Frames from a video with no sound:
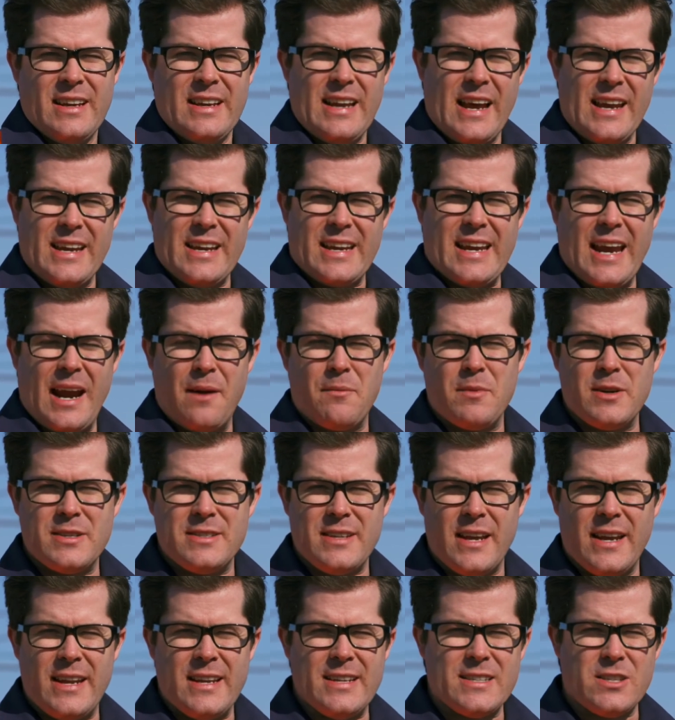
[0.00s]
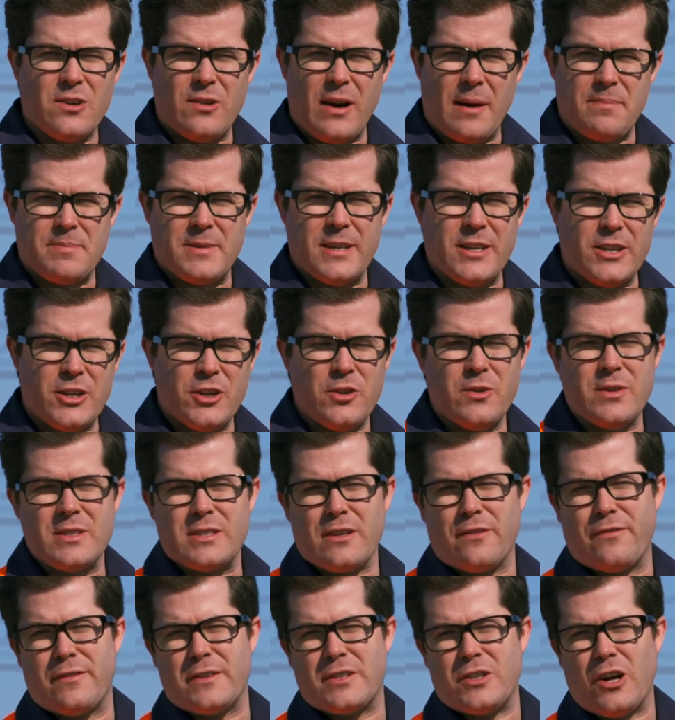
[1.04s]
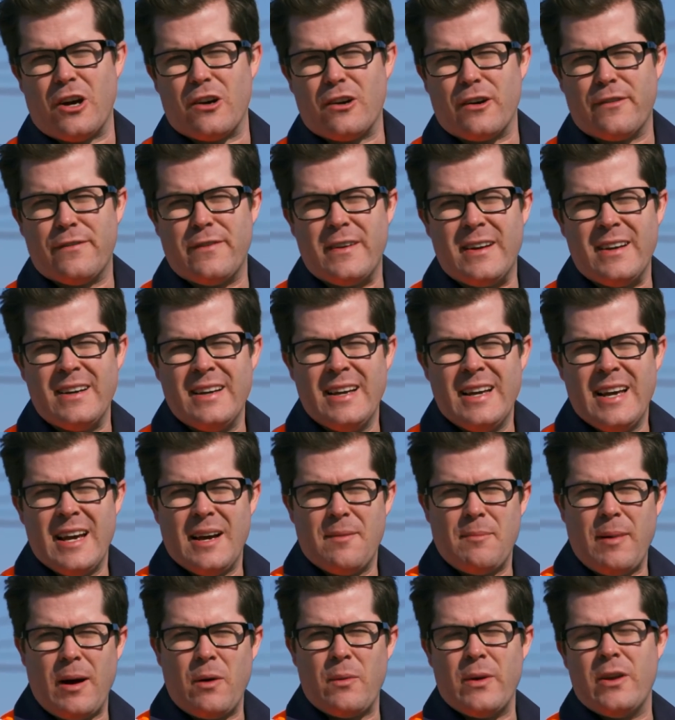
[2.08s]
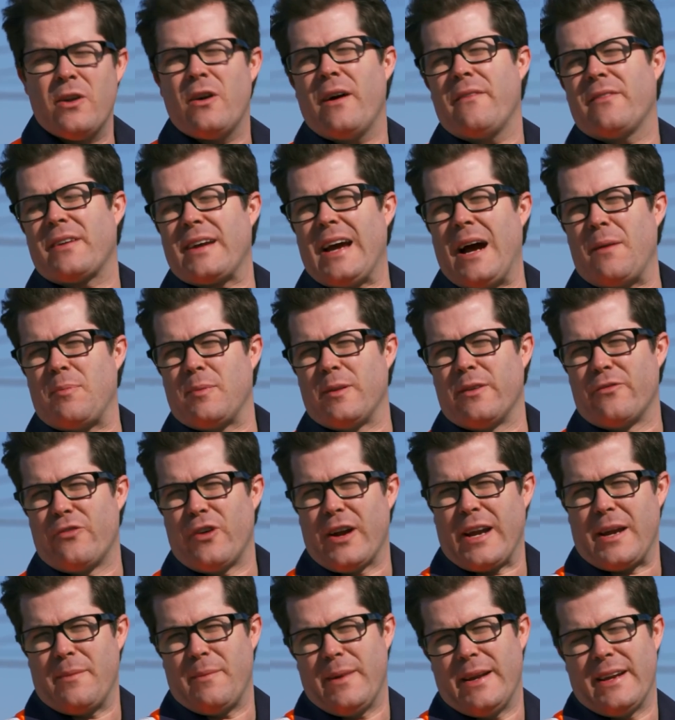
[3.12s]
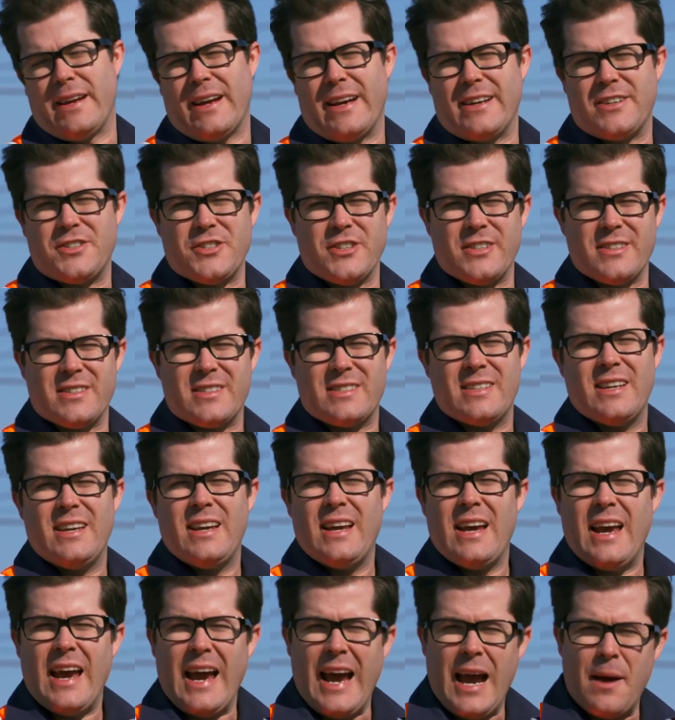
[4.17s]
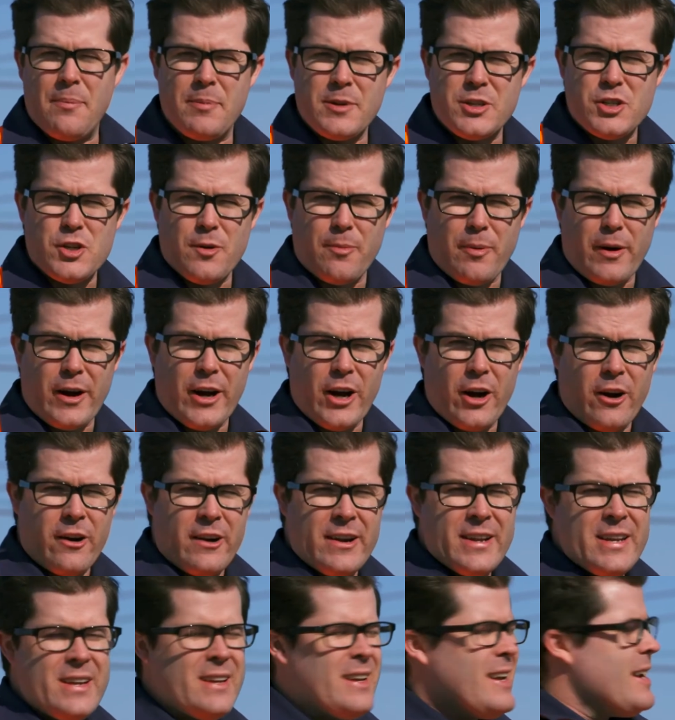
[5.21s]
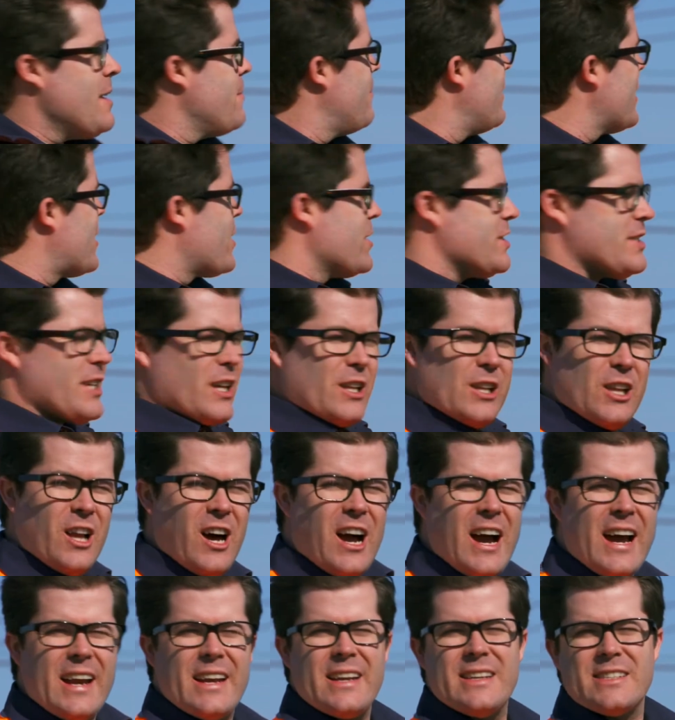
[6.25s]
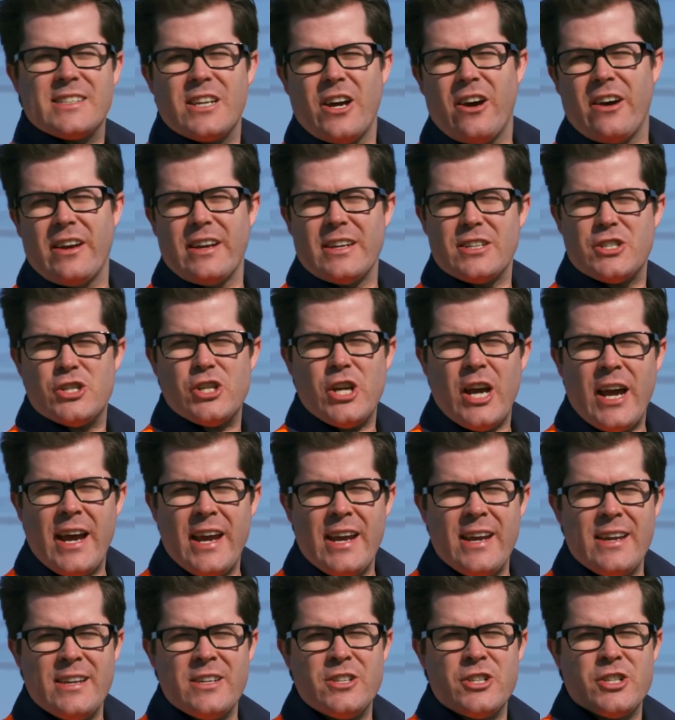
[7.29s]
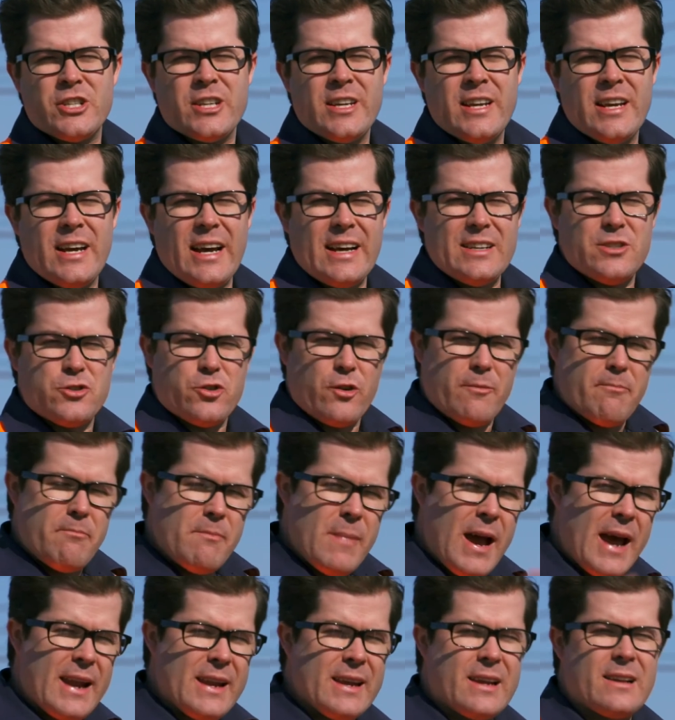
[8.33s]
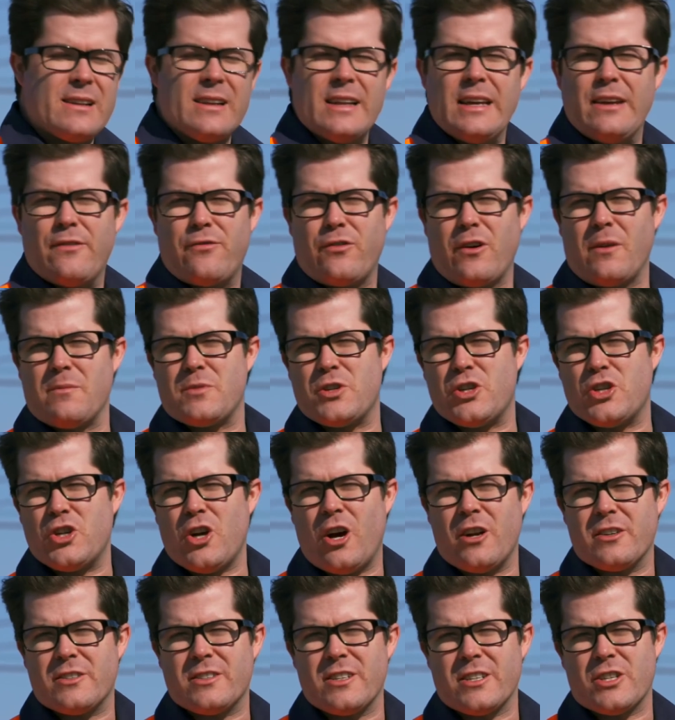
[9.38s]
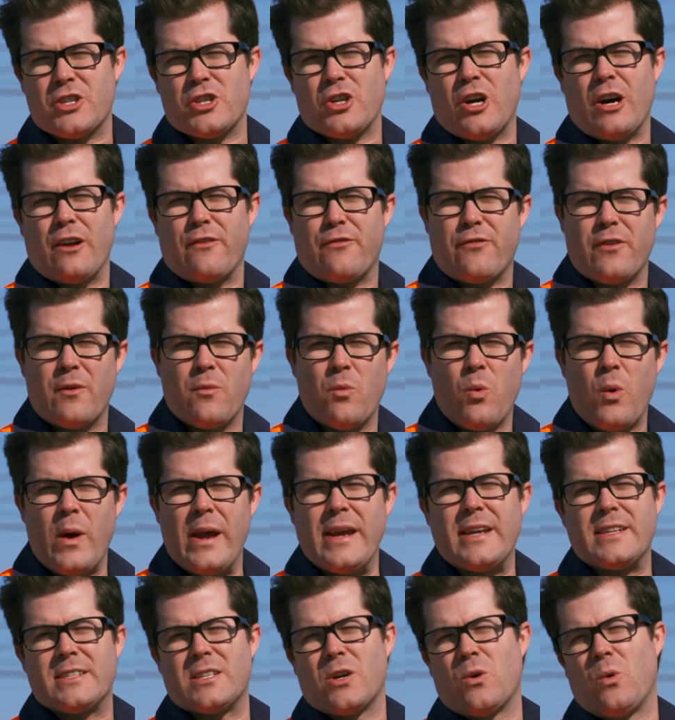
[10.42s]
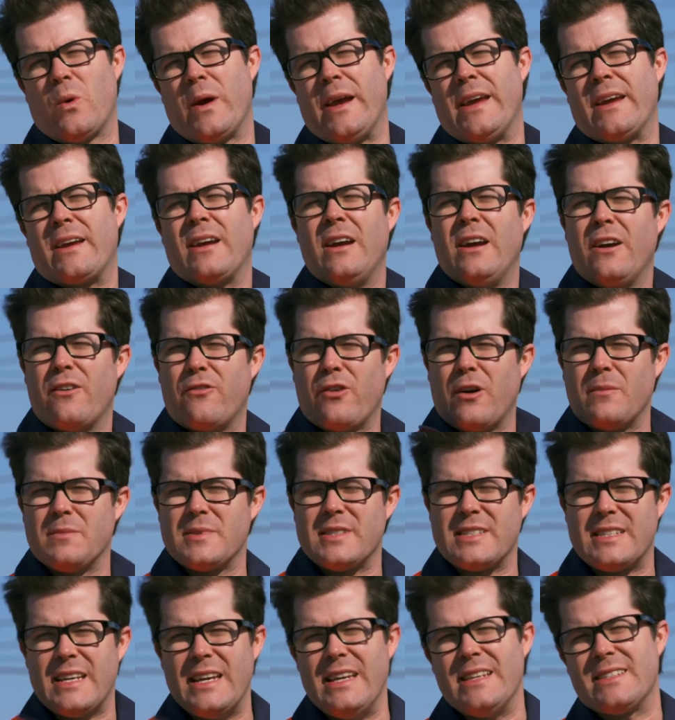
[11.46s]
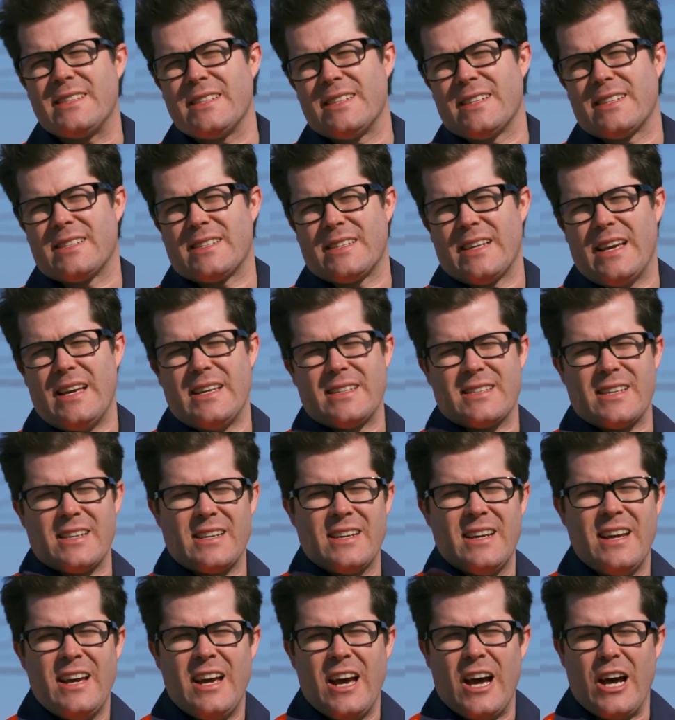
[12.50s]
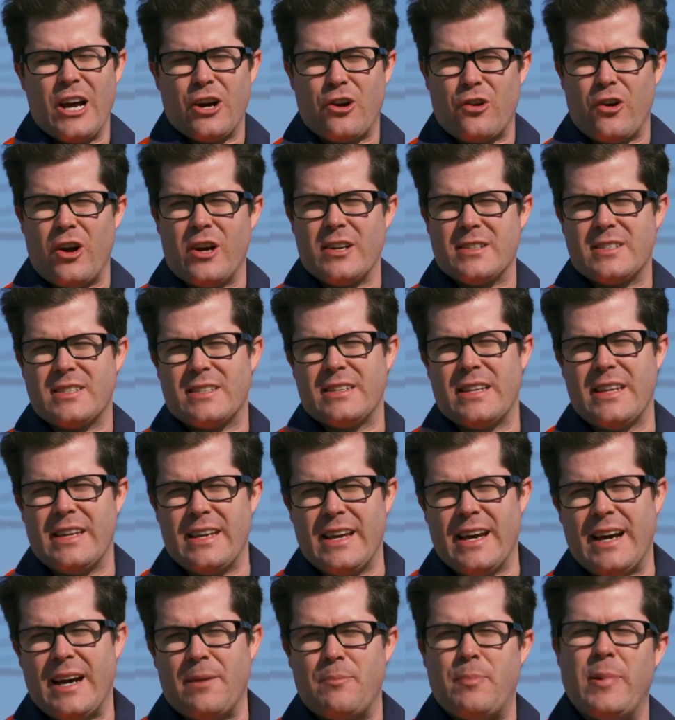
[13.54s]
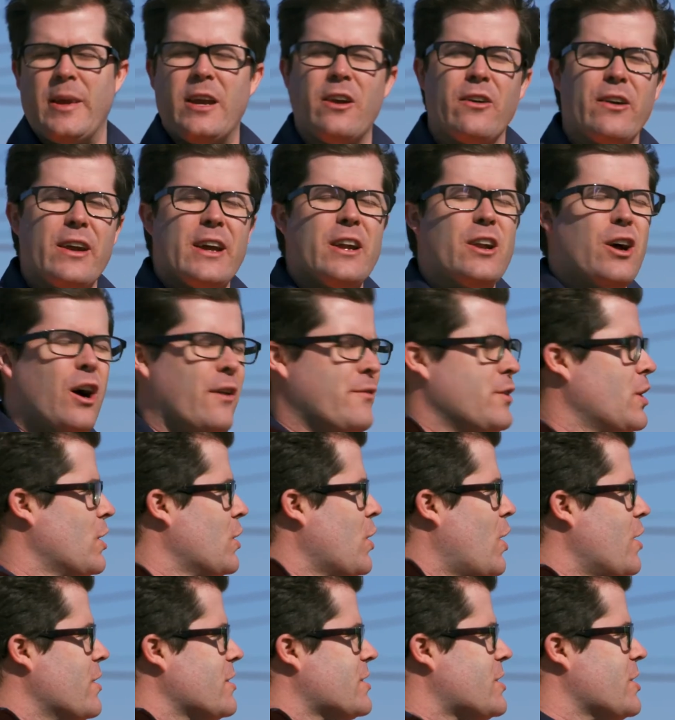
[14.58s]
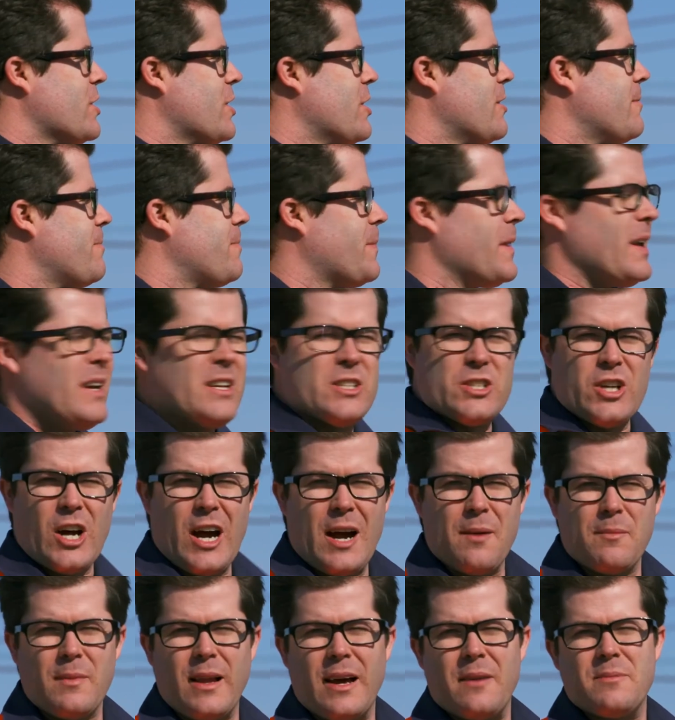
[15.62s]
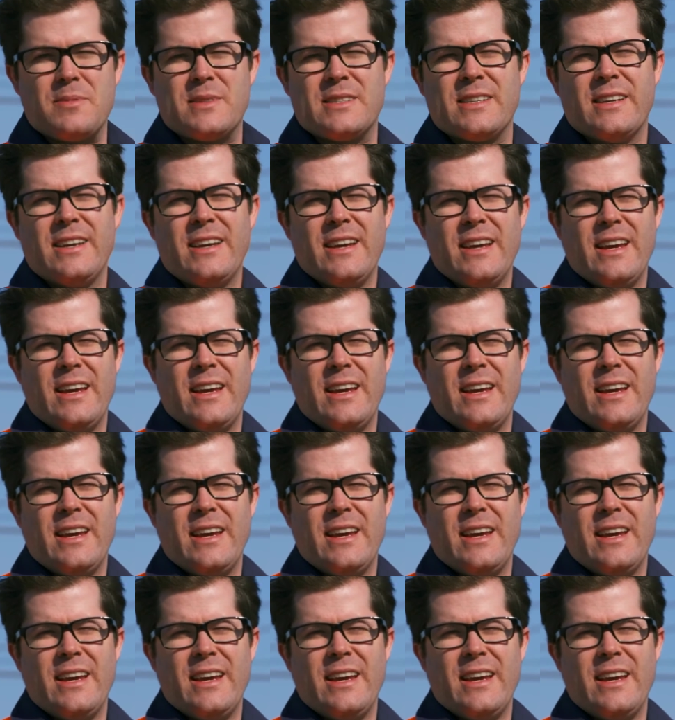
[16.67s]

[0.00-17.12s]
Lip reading: Now your camera settings are up to you as a photographer, but we do have a couple of recommendations. Aperture priority, because your light is going to change dramatically from shot to shot, from week to week, from season to season, across the period of your long-term time lapse.